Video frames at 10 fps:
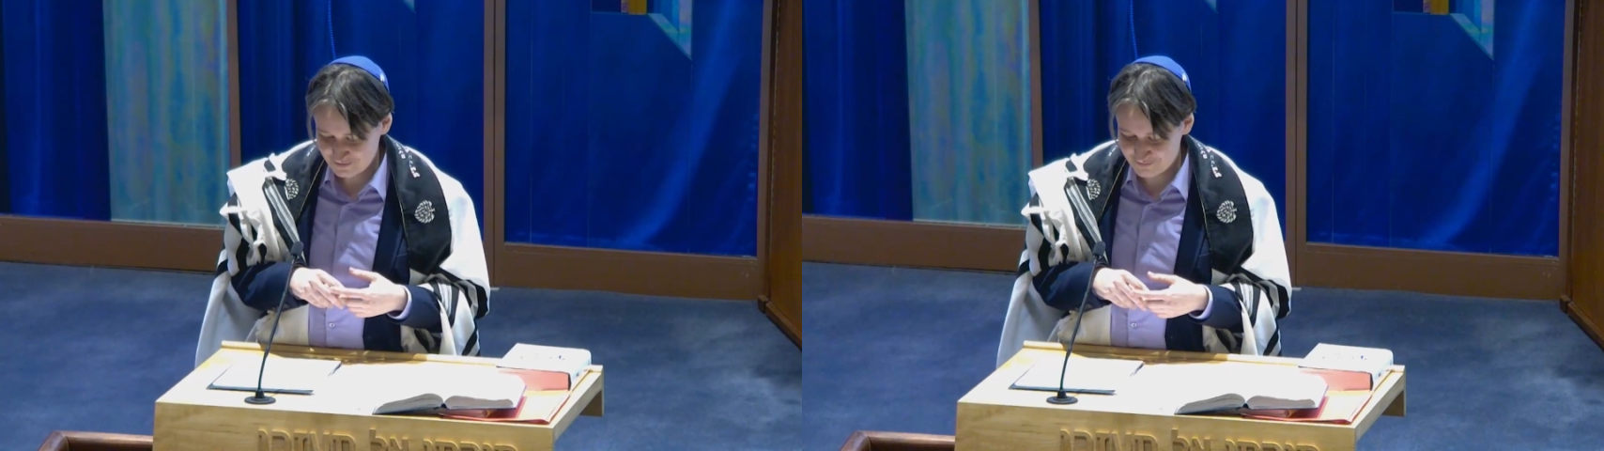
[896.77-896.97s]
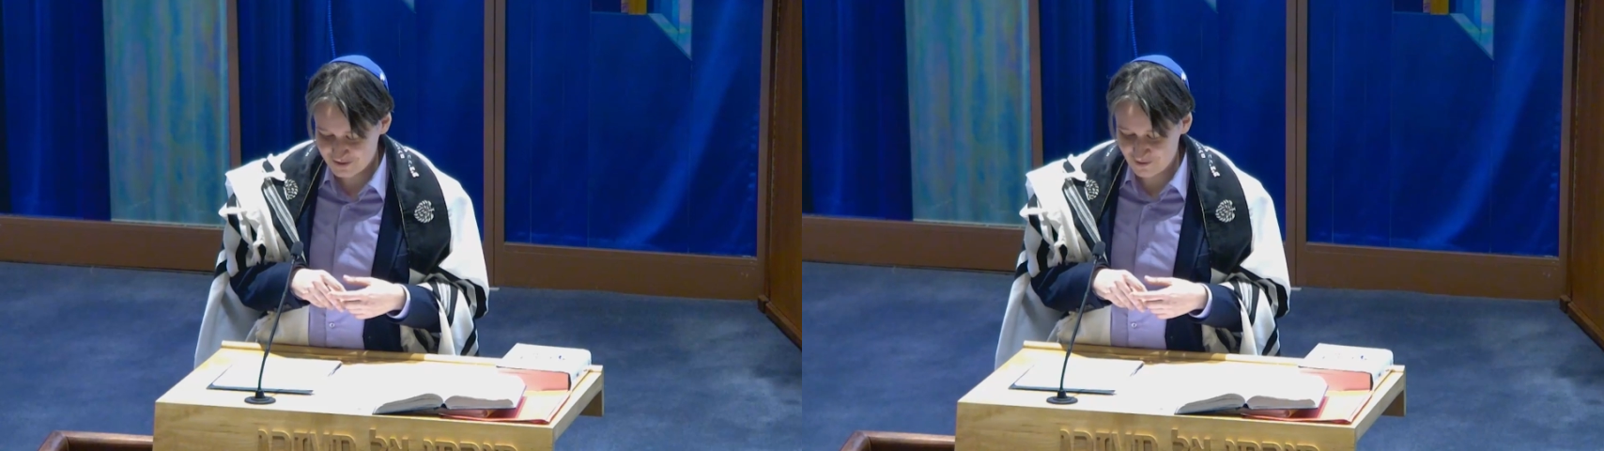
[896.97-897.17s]

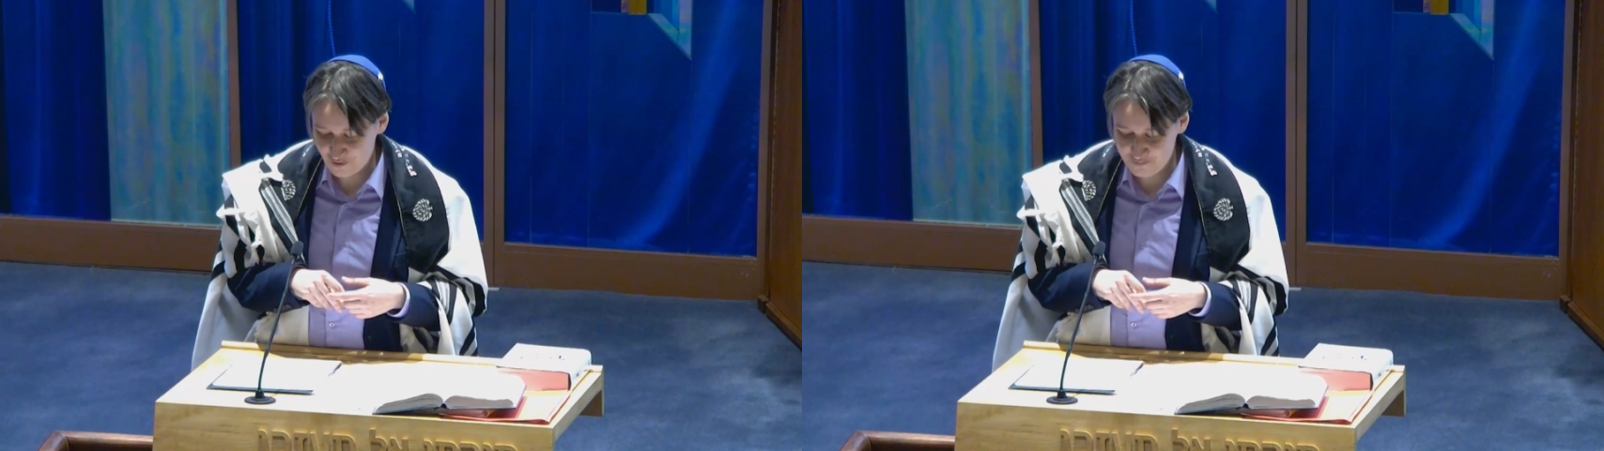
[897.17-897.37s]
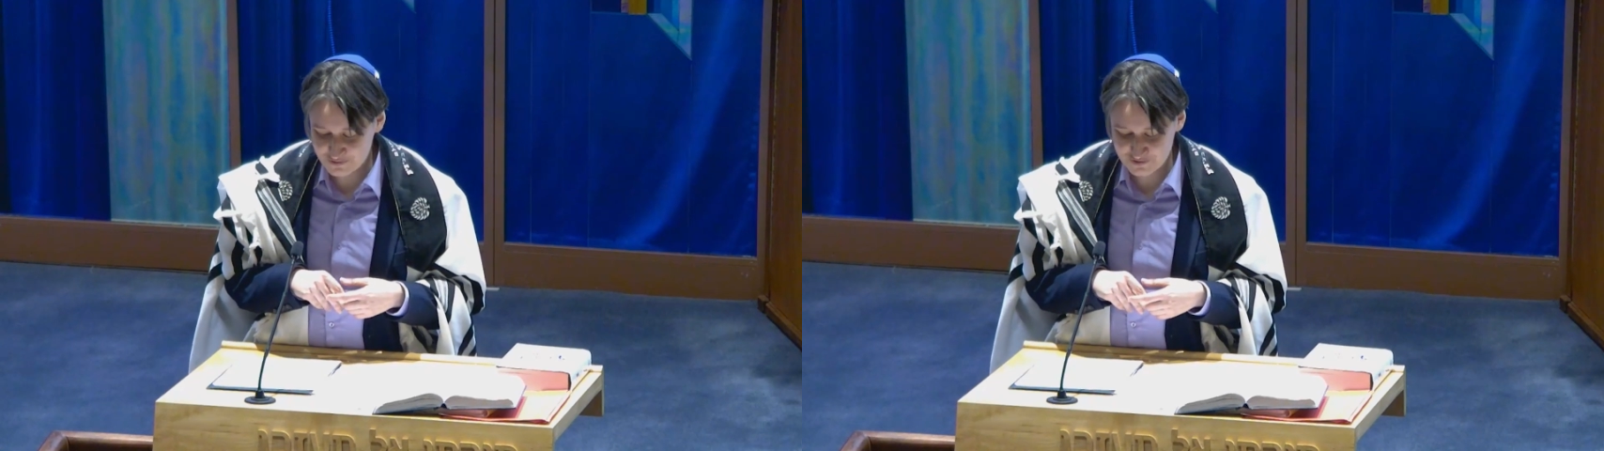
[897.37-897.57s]
Being
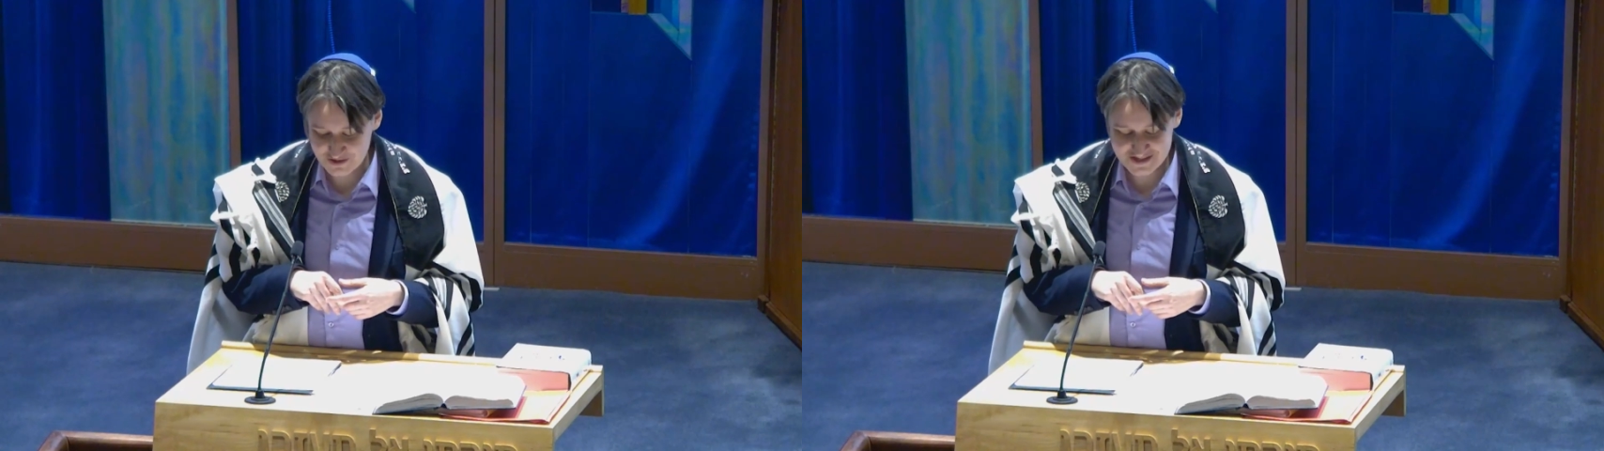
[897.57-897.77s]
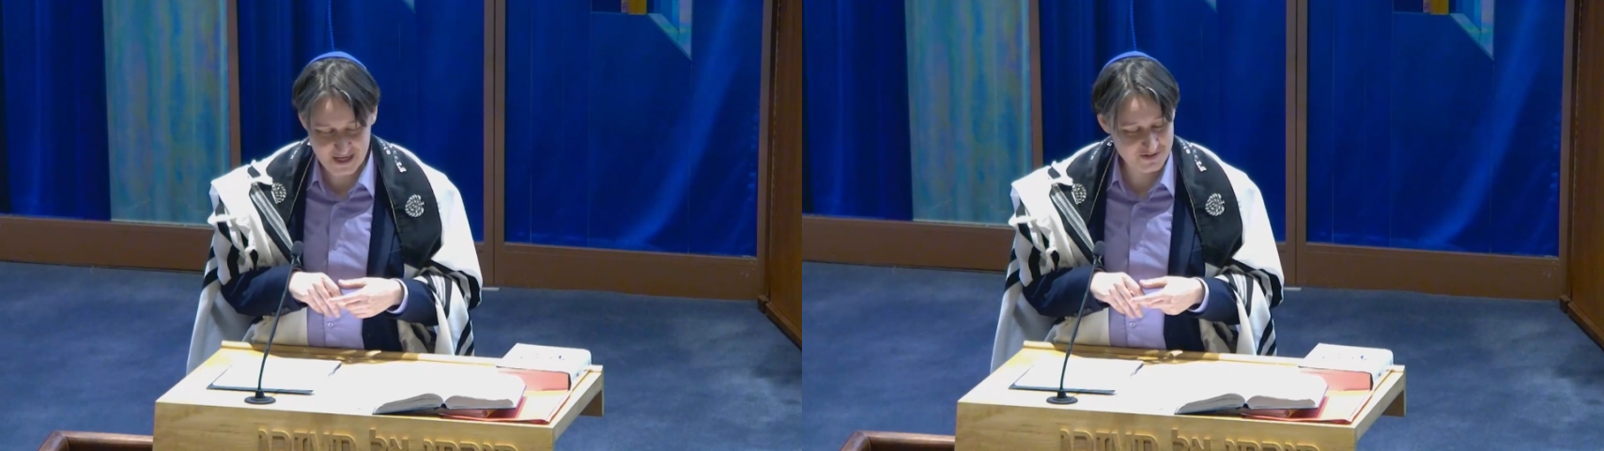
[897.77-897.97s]
open to
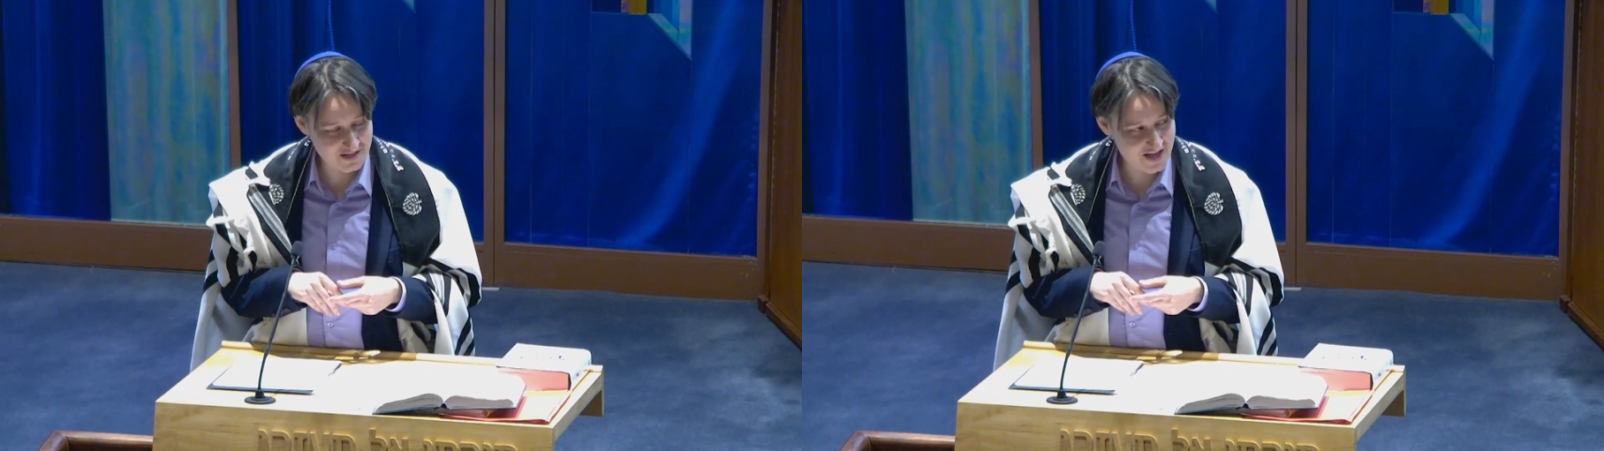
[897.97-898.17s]
accepting